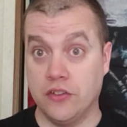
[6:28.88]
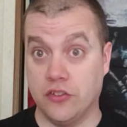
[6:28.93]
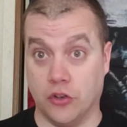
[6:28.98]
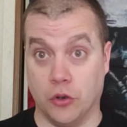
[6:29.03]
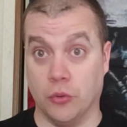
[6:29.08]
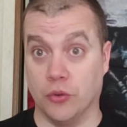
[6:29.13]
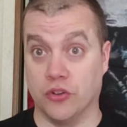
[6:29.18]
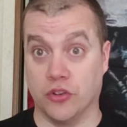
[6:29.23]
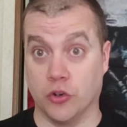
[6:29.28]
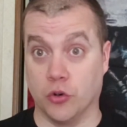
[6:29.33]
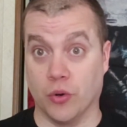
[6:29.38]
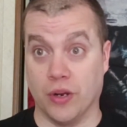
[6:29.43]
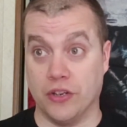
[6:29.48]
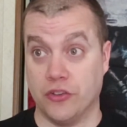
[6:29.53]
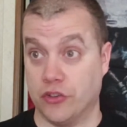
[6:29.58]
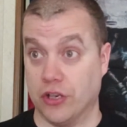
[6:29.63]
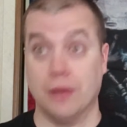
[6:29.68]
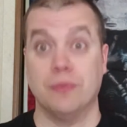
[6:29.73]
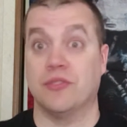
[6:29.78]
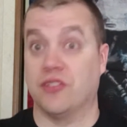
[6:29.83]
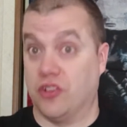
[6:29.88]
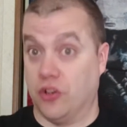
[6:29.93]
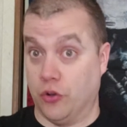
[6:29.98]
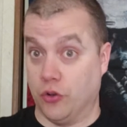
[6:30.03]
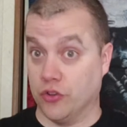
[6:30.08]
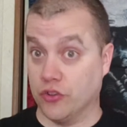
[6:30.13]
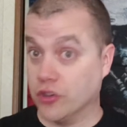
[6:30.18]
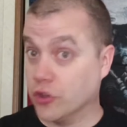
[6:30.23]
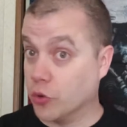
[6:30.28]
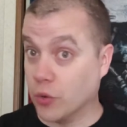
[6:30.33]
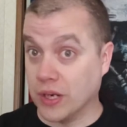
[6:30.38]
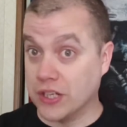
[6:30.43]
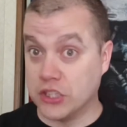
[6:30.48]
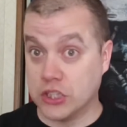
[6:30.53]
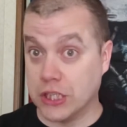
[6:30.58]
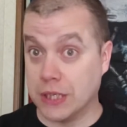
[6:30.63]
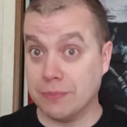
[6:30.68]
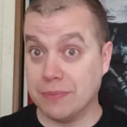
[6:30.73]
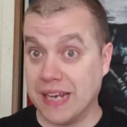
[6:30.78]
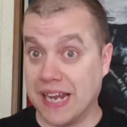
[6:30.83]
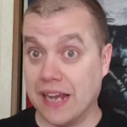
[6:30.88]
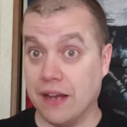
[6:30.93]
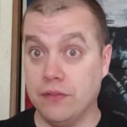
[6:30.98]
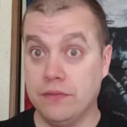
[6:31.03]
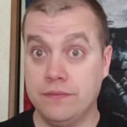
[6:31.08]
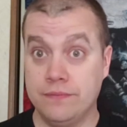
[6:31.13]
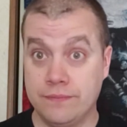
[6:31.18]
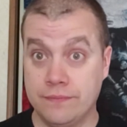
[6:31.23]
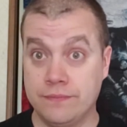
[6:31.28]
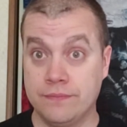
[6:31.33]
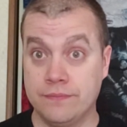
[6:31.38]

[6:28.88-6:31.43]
was in great shape now.